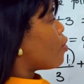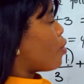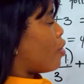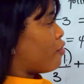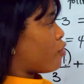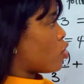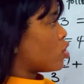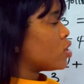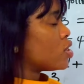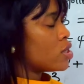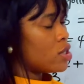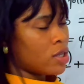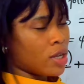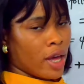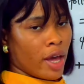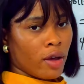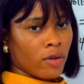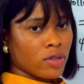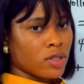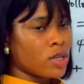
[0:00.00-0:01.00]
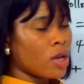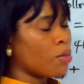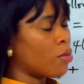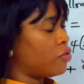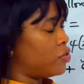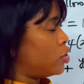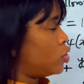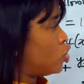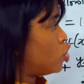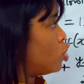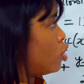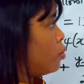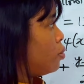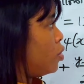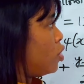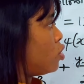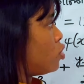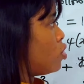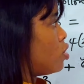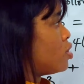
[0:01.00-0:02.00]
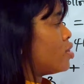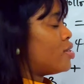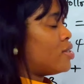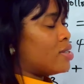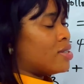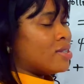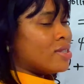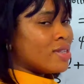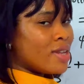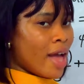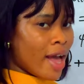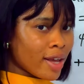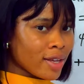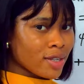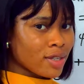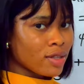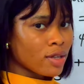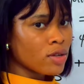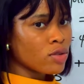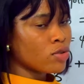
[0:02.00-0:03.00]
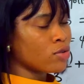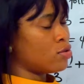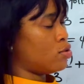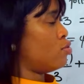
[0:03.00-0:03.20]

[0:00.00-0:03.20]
we've gotten the LCM of the denominators, the next thing to